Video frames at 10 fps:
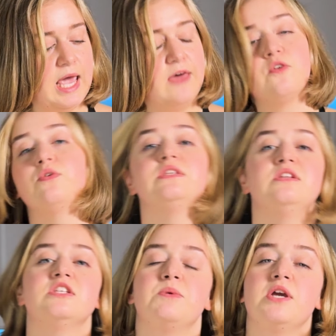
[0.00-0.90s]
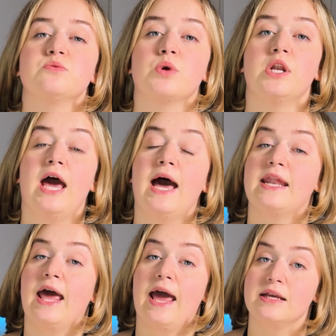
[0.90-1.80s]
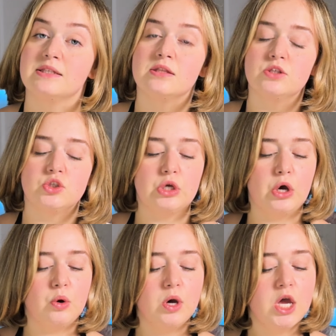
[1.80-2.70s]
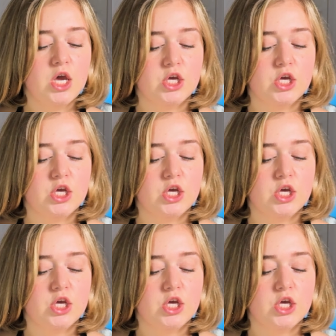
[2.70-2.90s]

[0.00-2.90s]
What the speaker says: And the reason is because we're gonna add eggs to this dough.